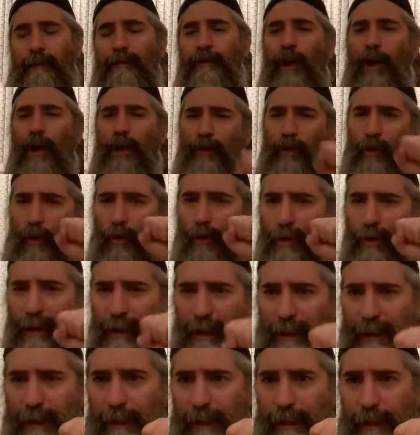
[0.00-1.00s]
Not
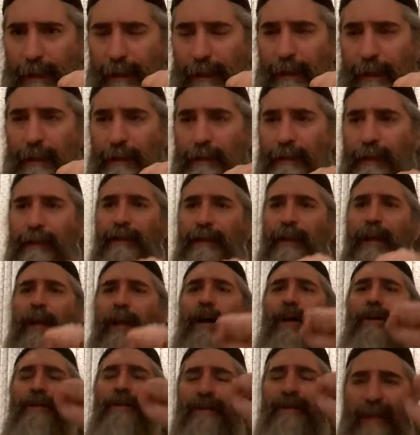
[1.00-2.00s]
only that there
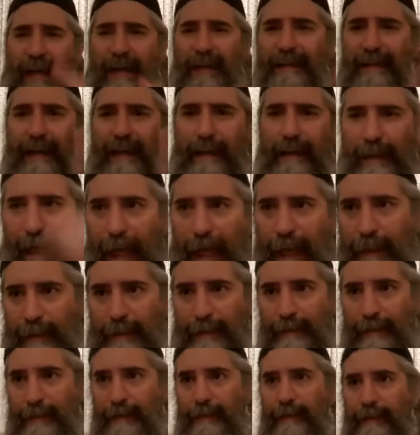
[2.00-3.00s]
are days and
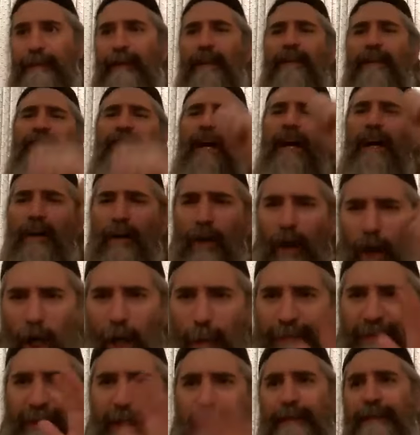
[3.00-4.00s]
nights, there are
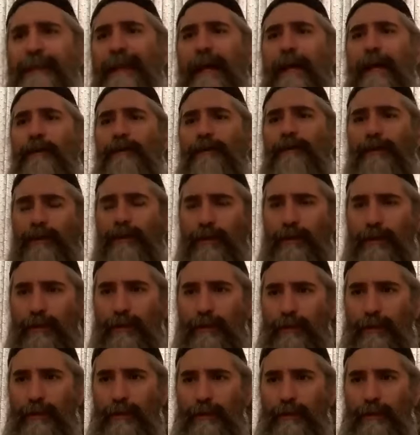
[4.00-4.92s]
ups and downs.